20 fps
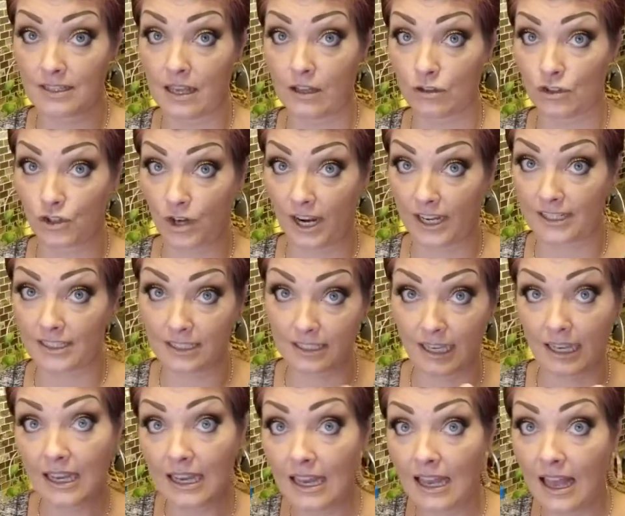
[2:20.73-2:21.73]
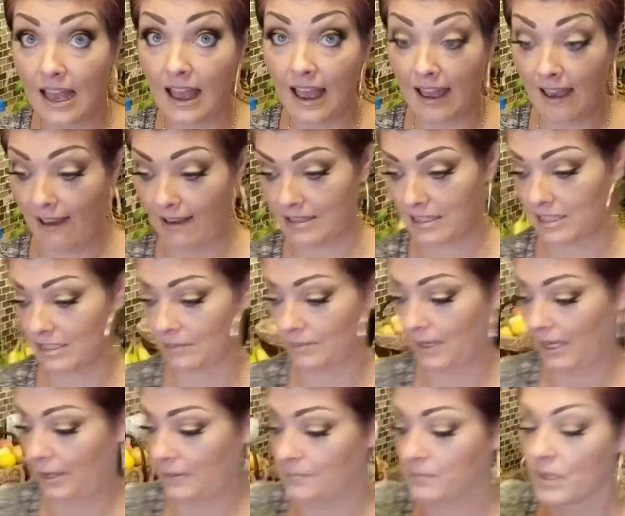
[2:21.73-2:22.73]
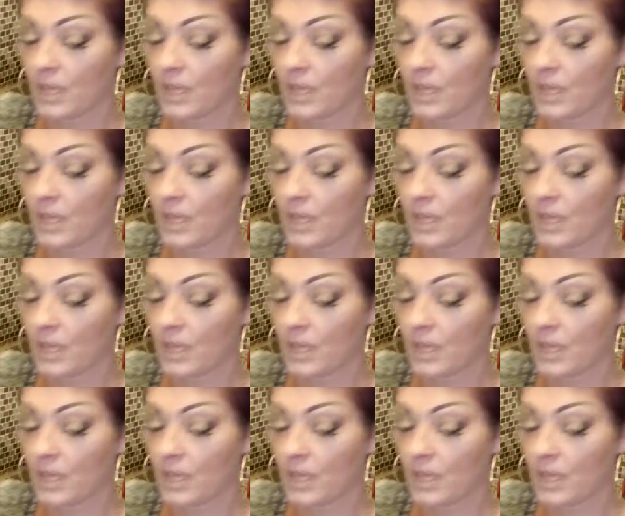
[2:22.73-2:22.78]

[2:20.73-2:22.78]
I'll try to estimate.